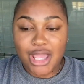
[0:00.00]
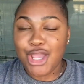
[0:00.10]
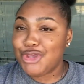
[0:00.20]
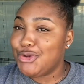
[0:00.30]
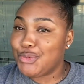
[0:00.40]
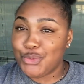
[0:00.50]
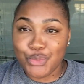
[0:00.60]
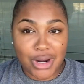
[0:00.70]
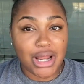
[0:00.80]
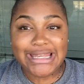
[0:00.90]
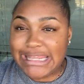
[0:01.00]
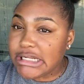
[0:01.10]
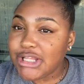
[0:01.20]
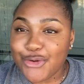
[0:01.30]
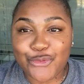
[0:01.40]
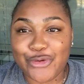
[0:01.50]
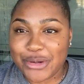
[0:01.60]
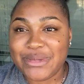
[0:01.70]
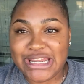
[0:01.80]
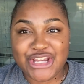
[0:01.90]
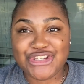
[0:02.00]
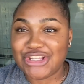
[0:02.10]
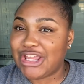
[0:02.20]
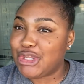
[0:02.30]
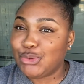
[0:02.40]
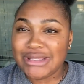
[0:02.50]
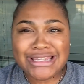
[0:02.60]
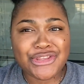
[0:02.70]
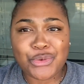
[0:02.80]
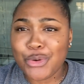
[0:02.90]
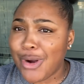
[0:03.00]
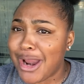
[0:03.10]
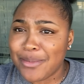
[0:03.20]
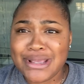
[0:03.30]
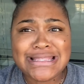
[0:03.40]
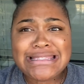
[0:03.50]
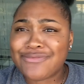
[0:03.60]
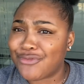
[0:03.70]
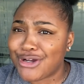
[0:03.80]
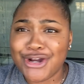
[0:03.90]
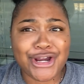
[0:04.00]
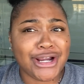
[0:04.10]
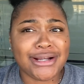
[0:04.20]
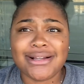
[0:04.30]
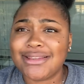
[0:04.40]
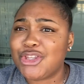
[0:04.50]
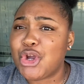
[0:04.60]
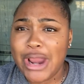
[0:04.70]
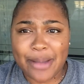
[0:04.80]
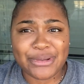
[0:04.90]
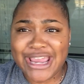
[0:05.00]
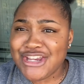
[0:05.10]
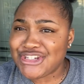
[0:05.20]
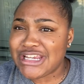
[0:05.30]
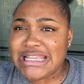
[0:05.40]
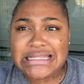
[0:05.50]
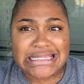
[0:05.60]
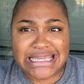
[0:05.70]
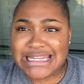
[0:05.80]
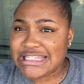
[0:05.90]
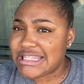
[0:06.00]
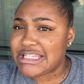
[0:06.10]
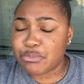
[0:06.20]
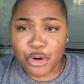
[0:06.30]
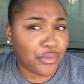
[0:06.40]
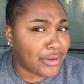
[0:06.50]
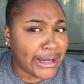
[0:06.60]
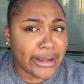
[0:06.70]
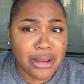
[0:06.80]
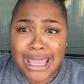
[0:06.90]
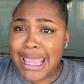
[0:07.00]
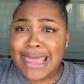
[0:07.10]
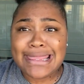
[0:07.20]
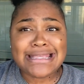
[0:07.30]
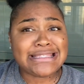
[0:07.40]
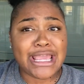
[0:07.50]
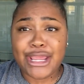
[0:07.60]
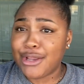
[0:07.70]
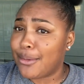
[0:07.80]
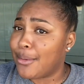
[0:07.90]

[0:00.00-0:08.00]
You need a letter of recommendation. Like, you're looking at the requirements for your application to get into this program, and they say,